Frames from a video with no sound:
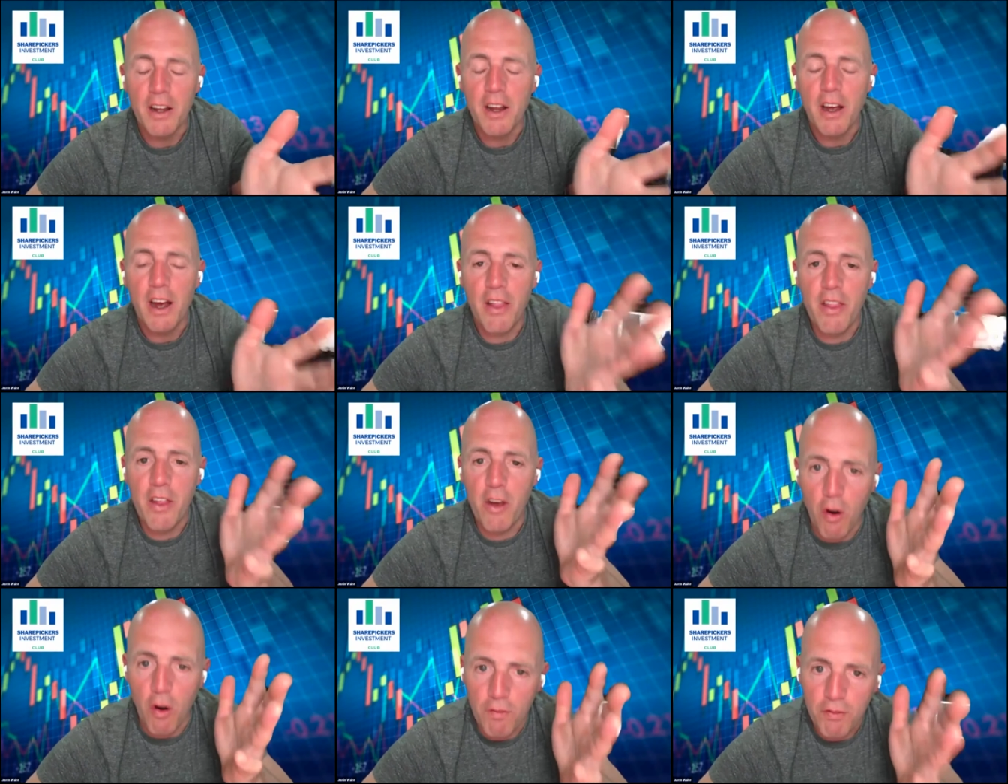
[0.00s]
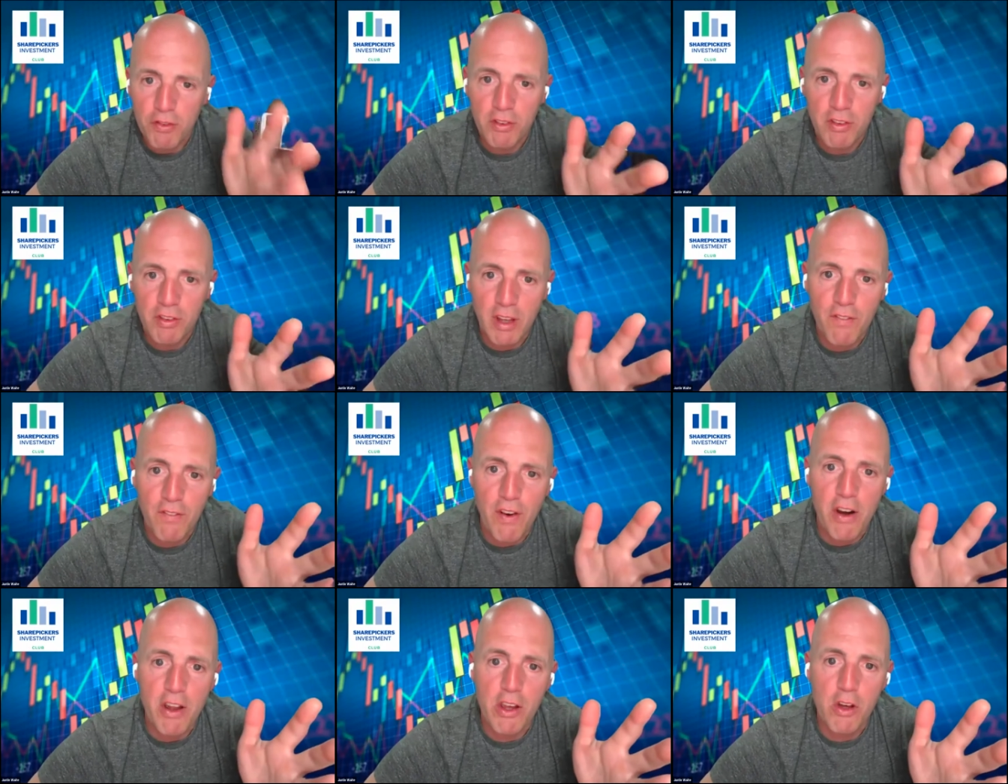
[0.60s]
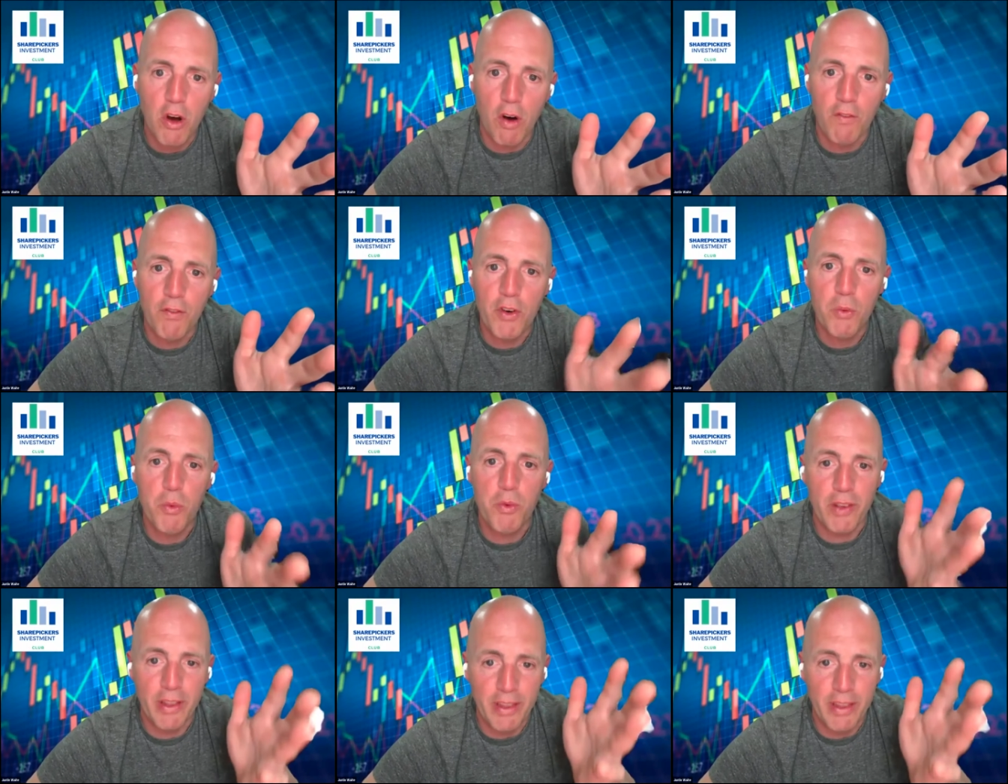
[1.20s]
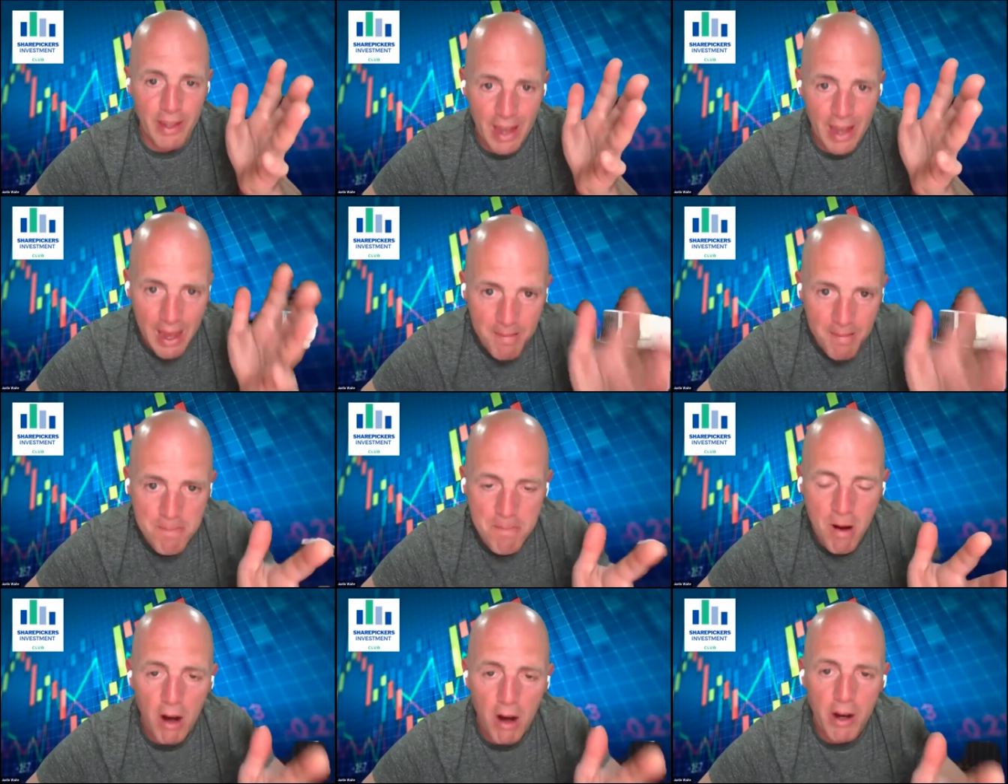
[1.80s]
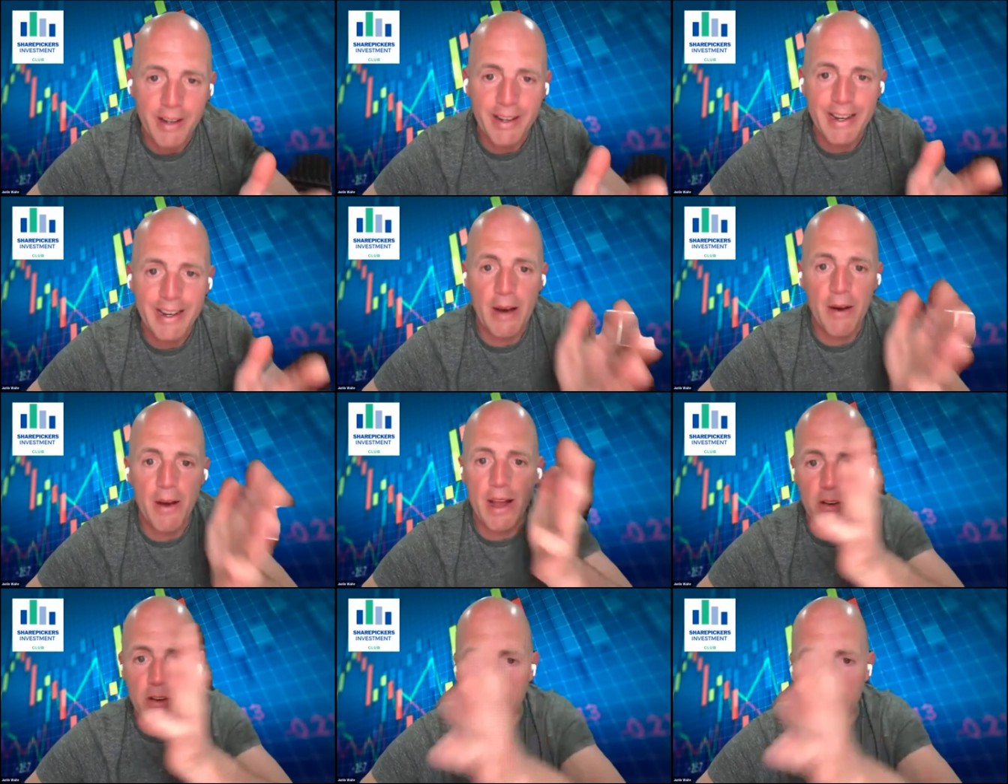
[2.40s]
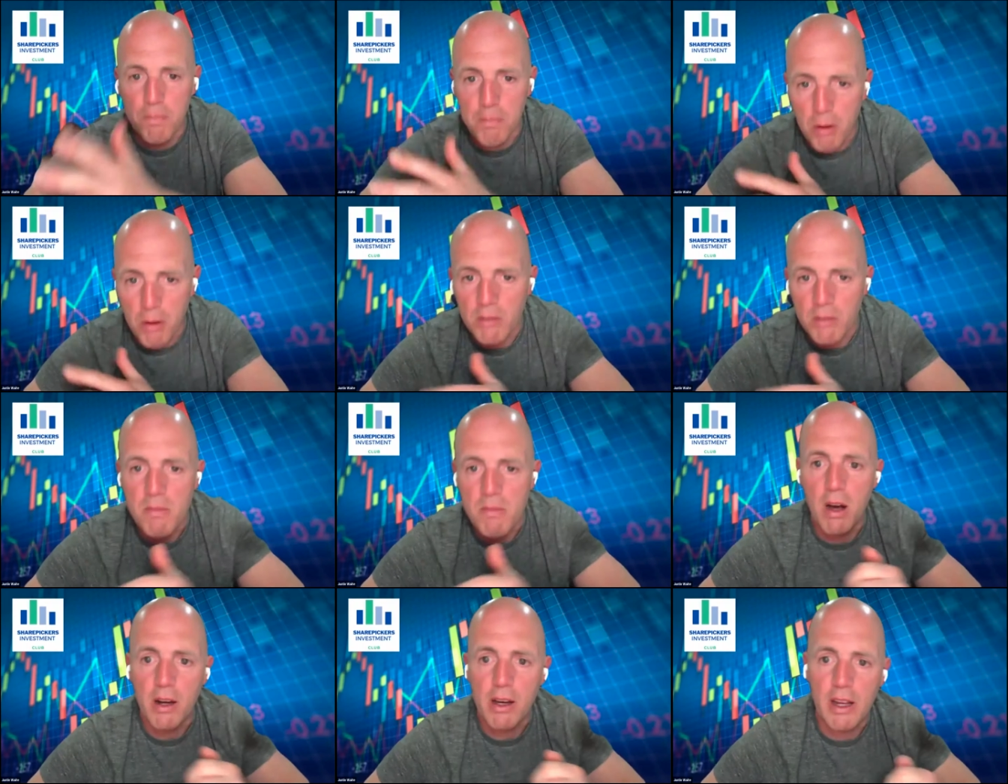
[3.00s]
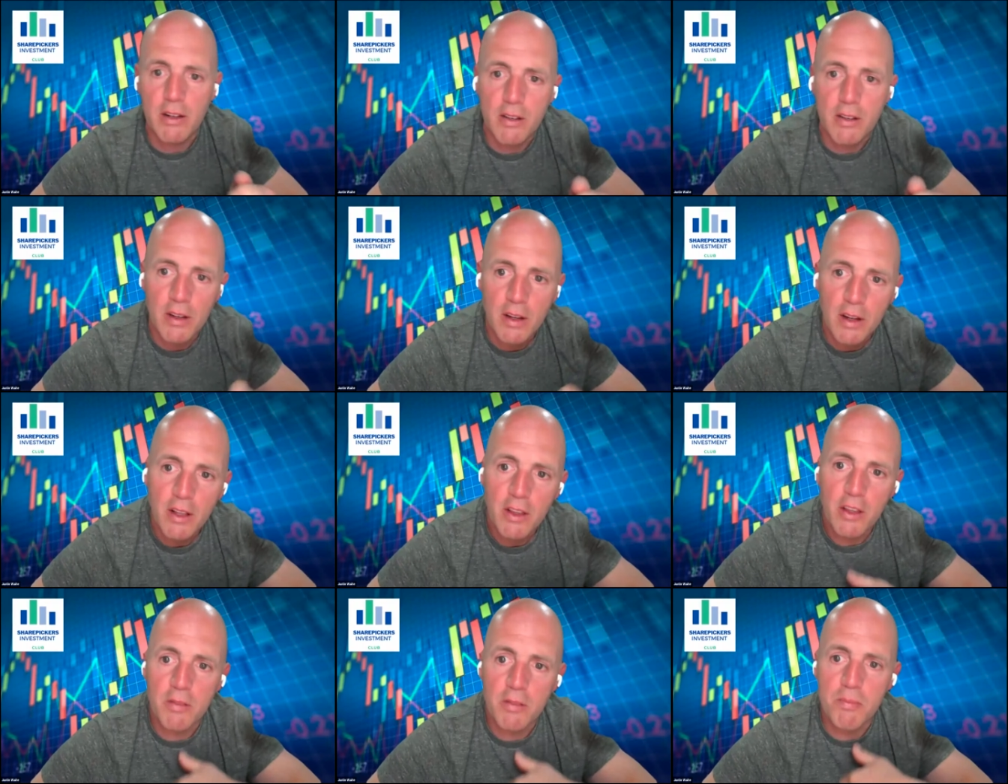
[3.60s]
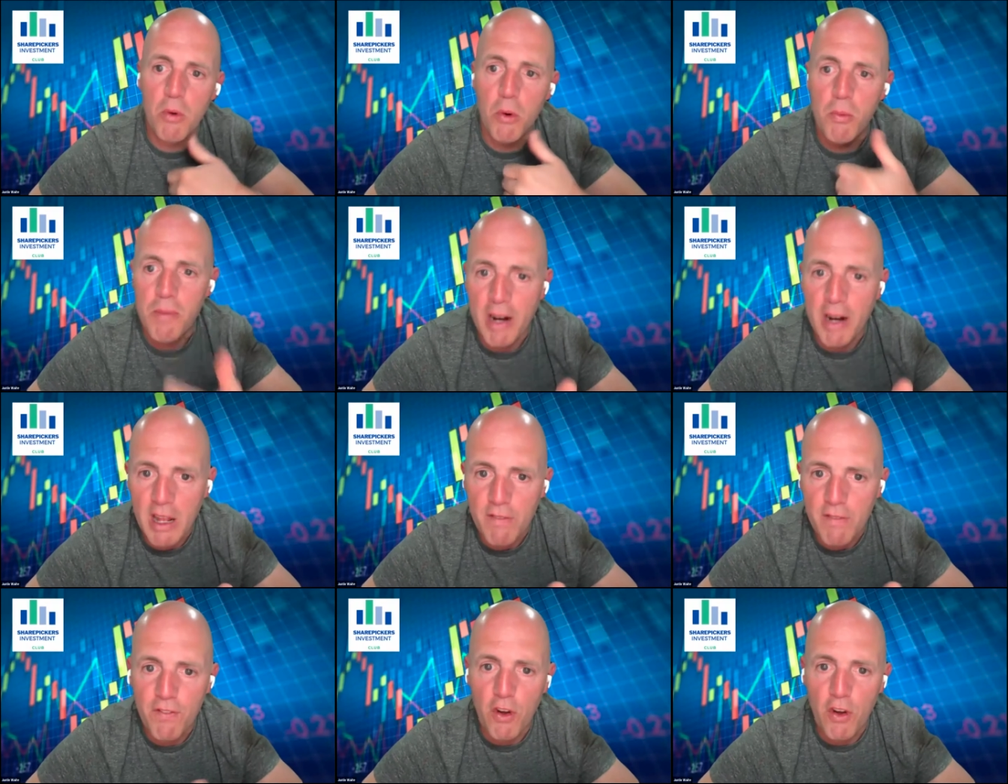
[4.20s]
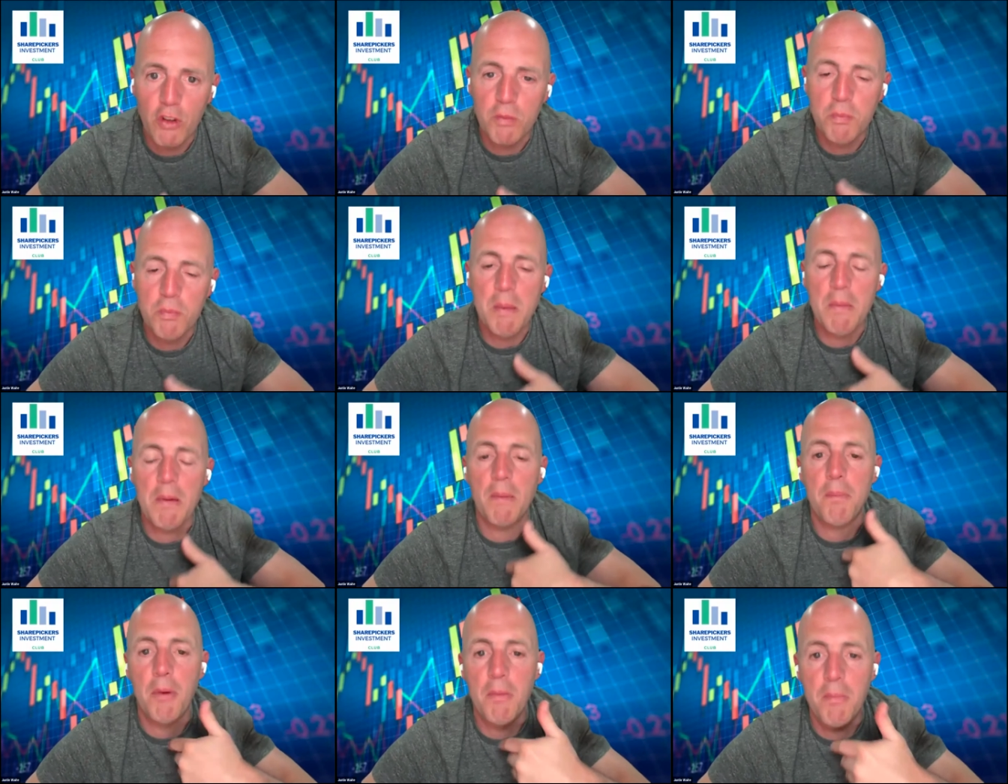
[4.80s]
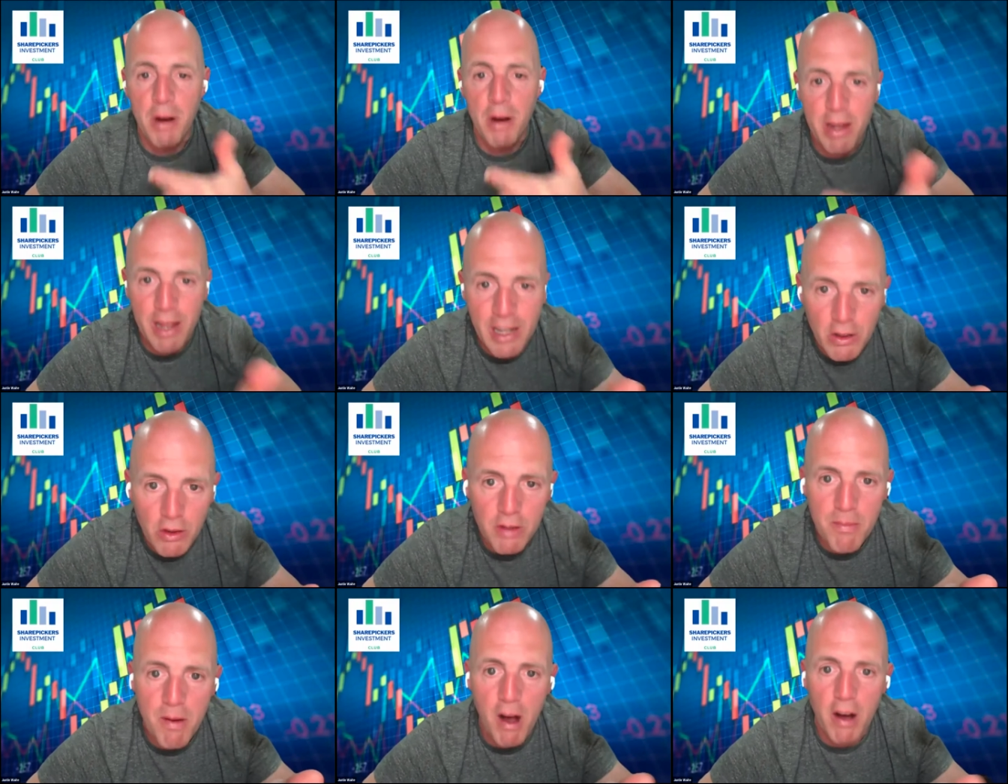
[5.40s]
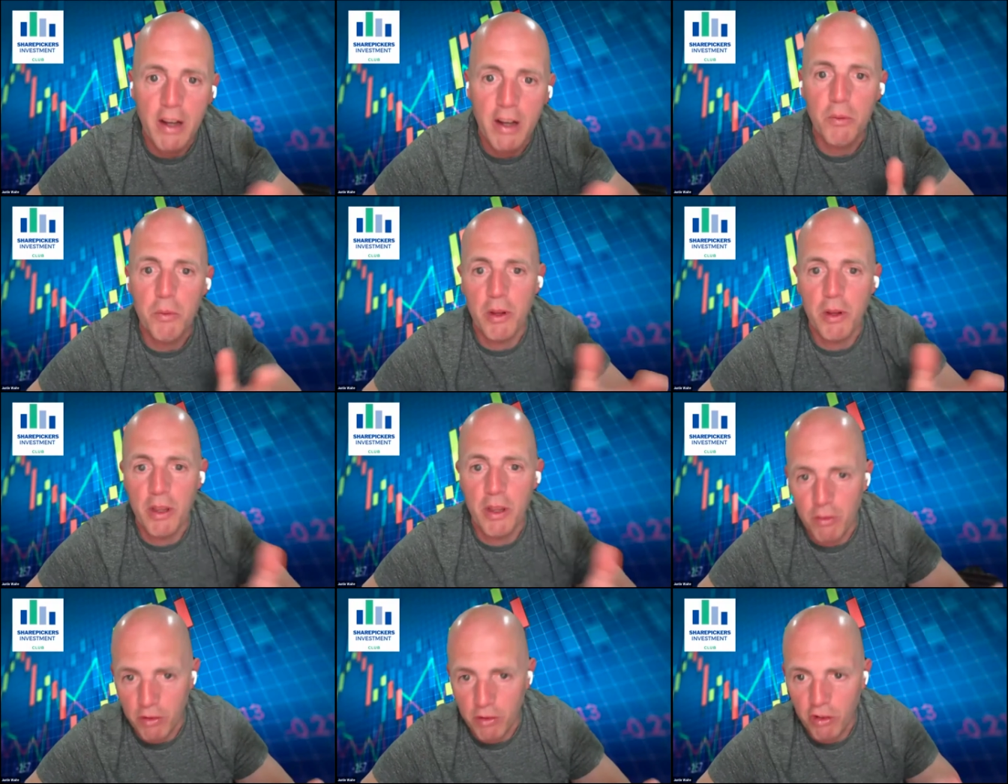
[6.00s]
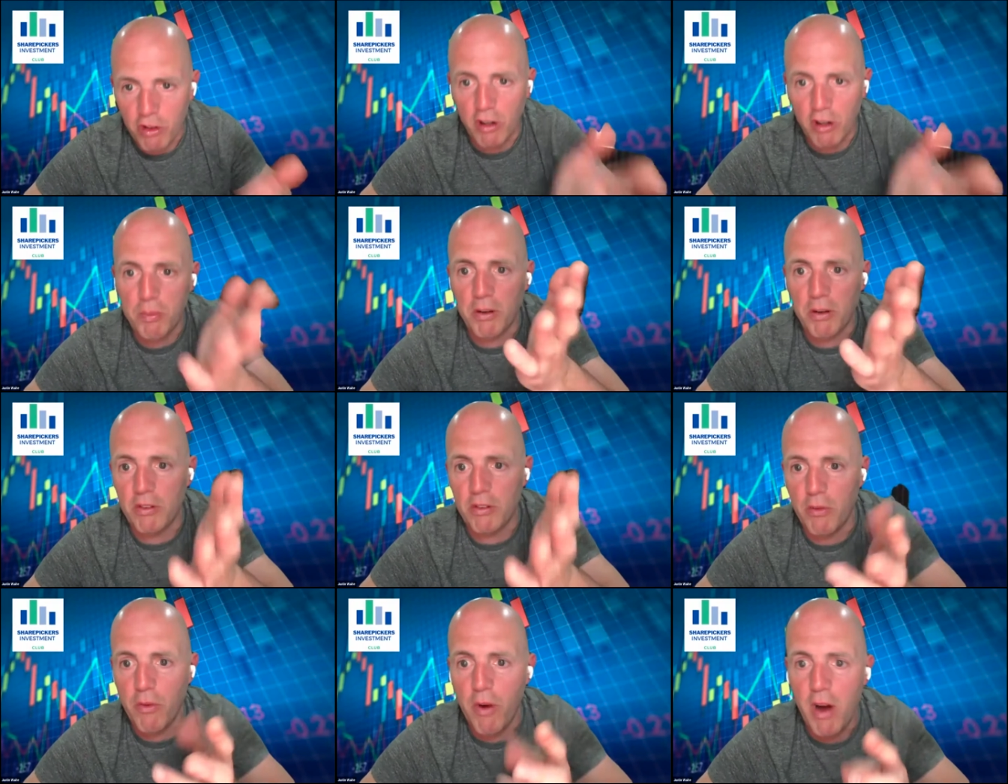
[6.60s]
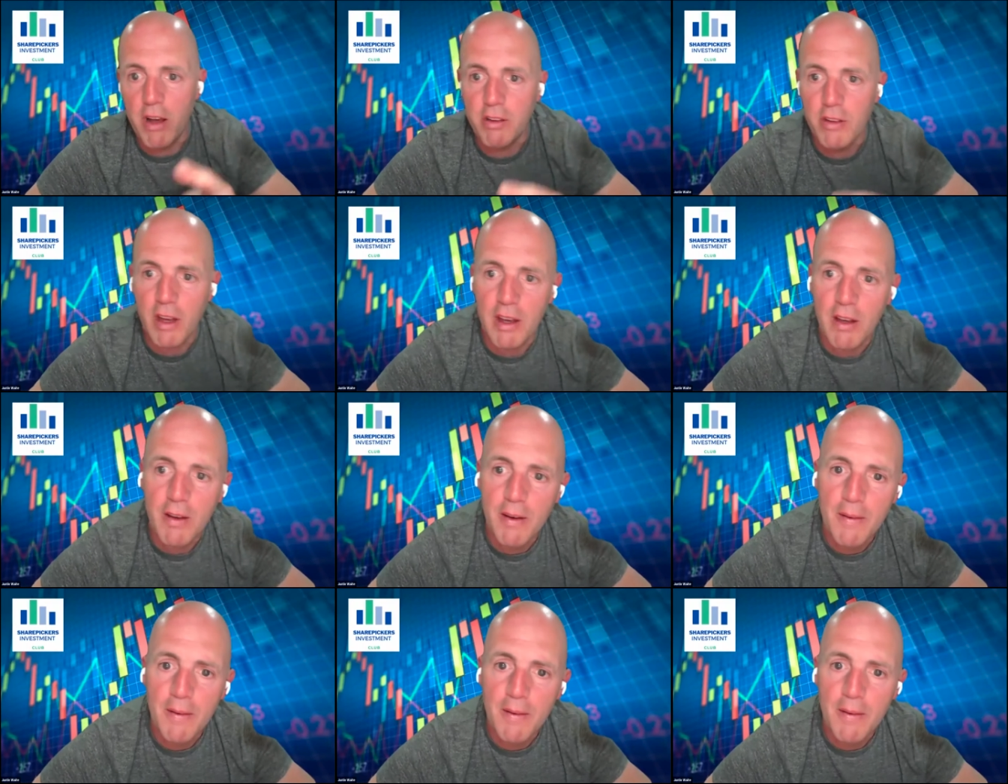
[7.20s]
And they're obviously very confident. We've had the AIM market now enter a bull market. There's more money inflows. People put money into the market when the share prices are rising.